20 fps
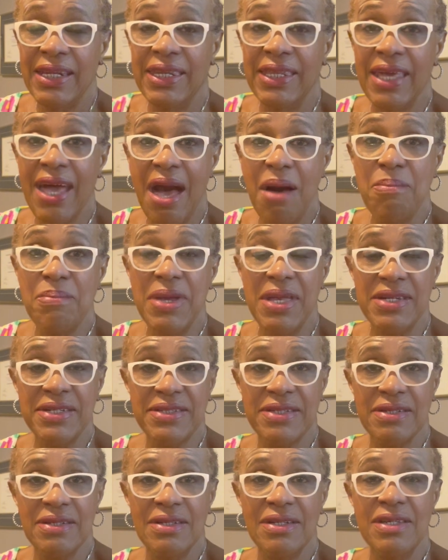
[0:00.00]
they are
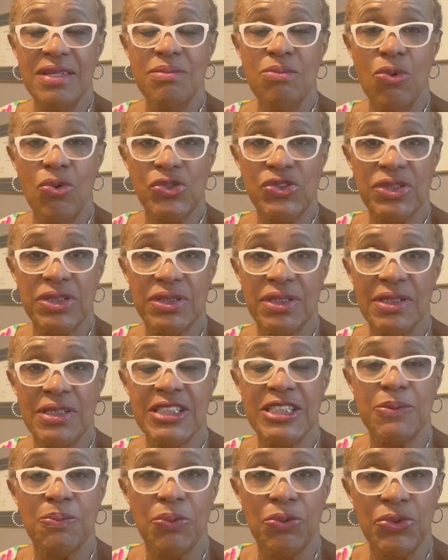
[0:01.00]
mental, emotional,
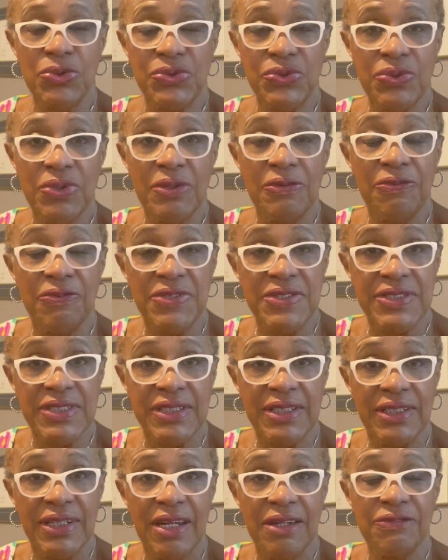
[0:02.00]
spiritual,
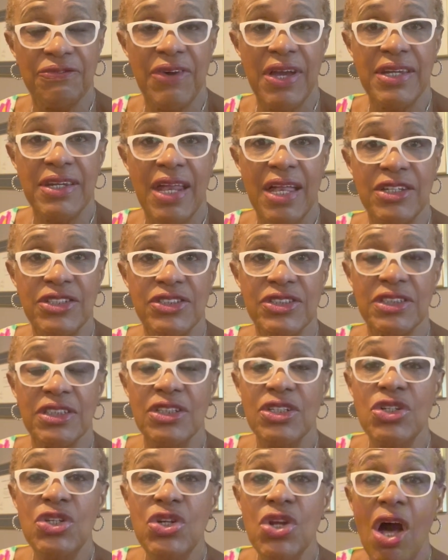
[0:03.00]
physical, and financial.
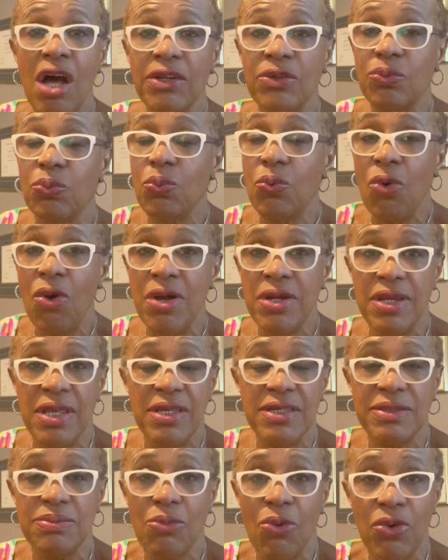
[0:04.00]
Not one
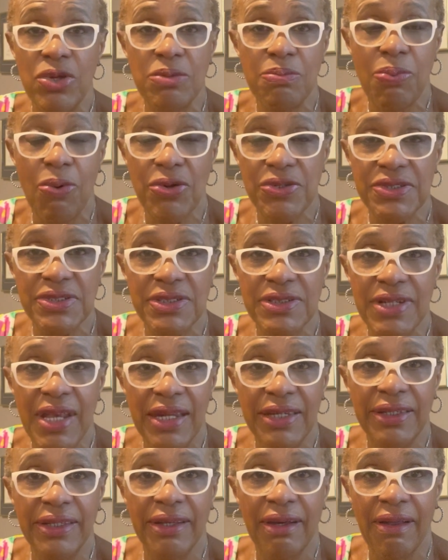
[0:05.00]
is more important
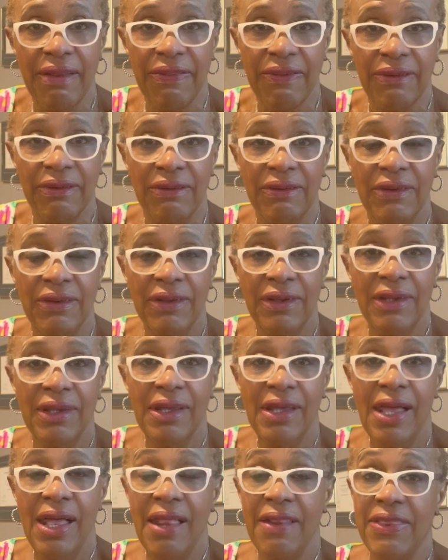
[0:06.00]
than the other.
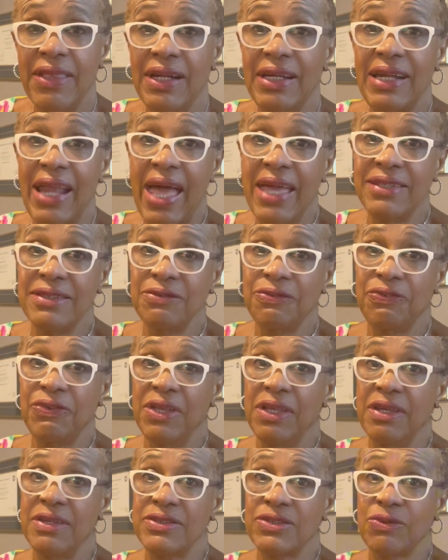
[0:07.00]
They're like the
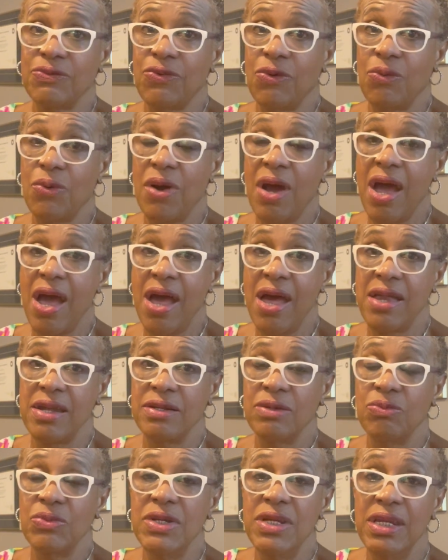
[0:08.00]
fingers of our
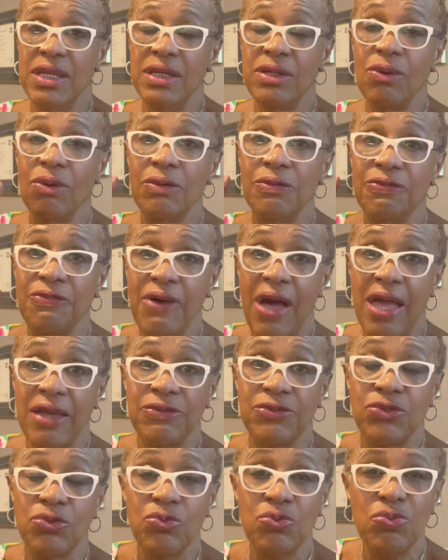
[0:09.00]
hand. We need all
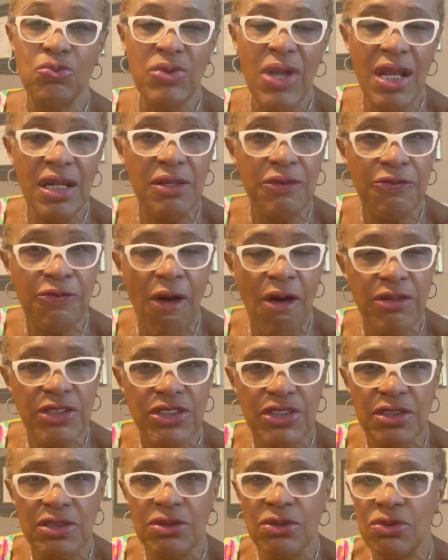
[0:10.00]
five to really
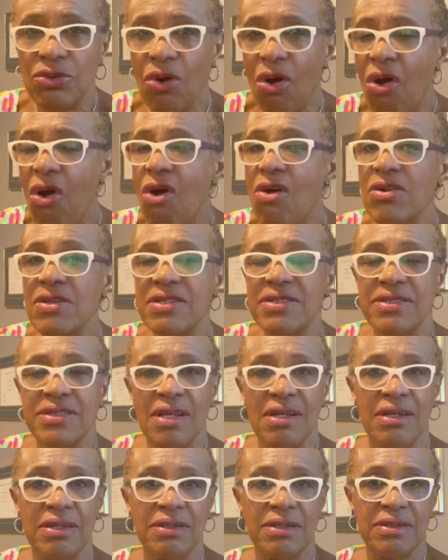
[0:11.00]
function on all
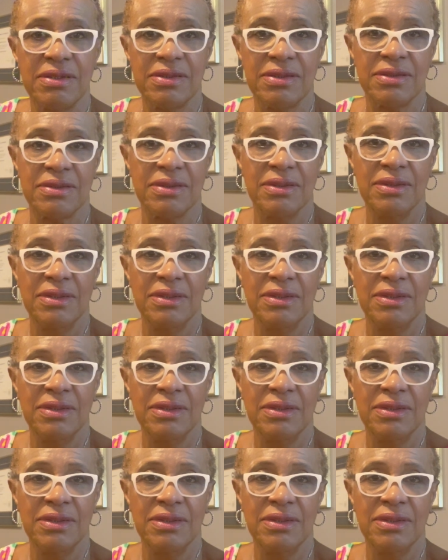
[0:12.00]
cylinders.